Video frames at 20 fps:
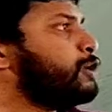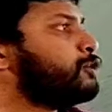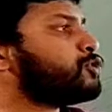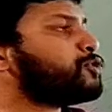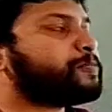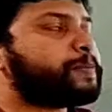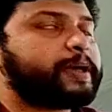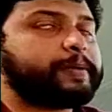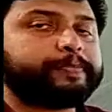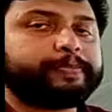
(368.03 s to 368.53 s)

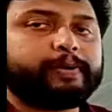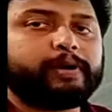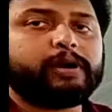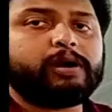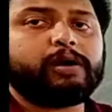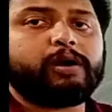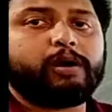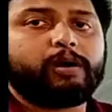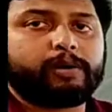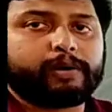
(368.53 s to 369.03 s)

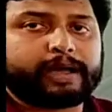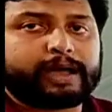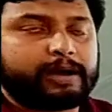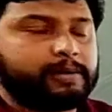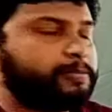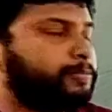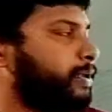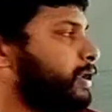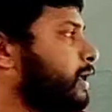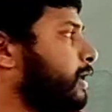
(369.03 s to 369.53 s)
newspaper or
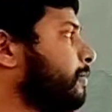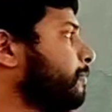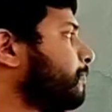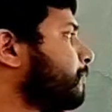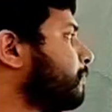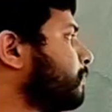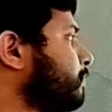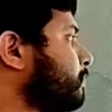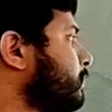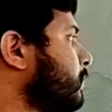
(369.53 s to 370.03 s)
company.
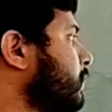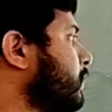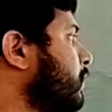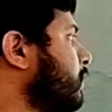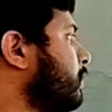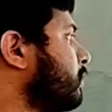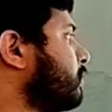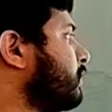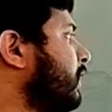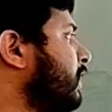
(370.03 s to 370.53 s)

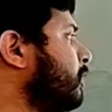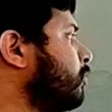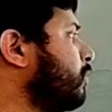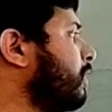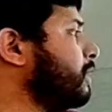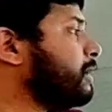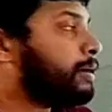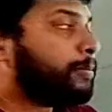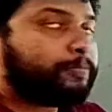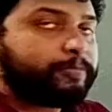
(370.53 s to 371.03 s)
Third
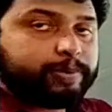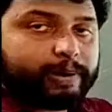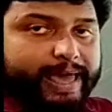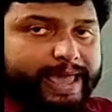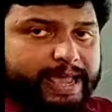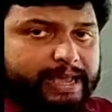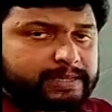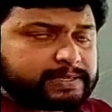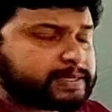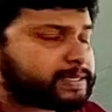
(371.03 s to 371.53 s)
one,
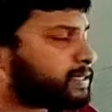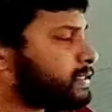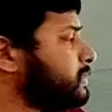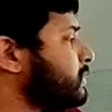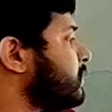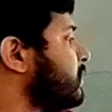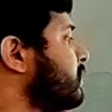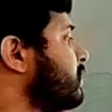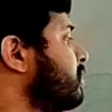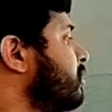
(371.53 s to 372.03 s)
place.
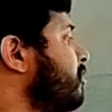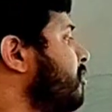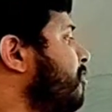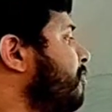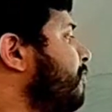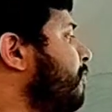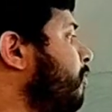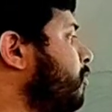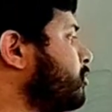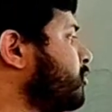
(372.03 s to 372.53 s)

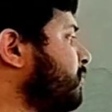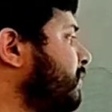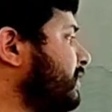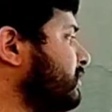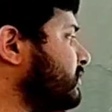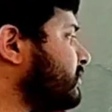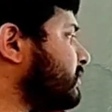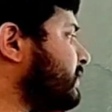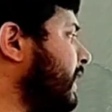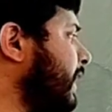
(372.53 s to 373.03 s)
Fourth
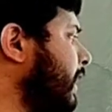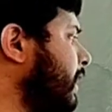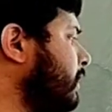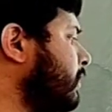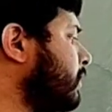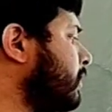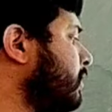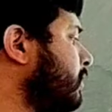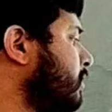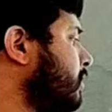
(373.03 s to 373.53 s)
one,
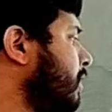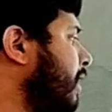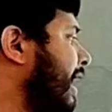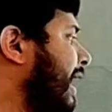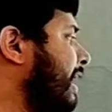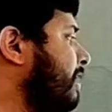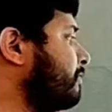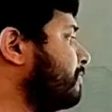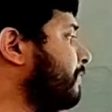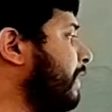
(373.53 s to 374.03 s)
state.
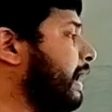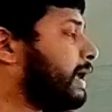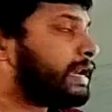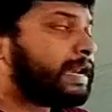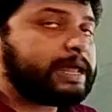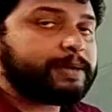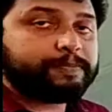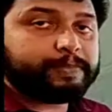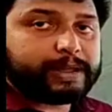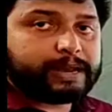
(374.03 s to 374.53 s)
And
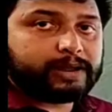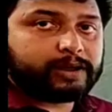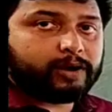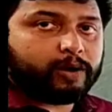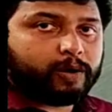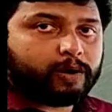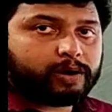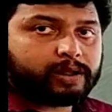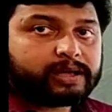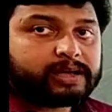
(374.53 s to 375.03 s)
finally, pin
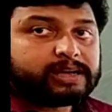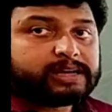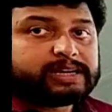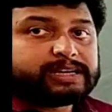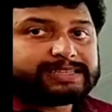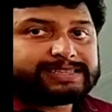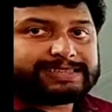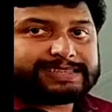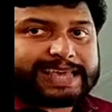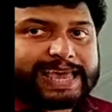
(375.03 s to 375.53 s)

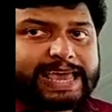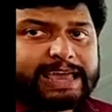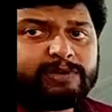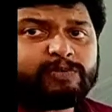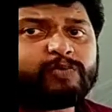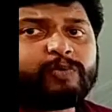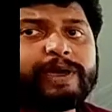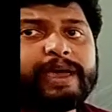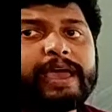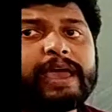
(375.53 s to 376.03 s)
code.
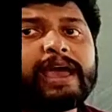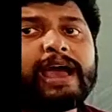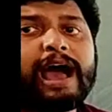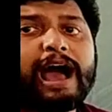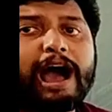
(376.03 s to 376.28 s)
Same way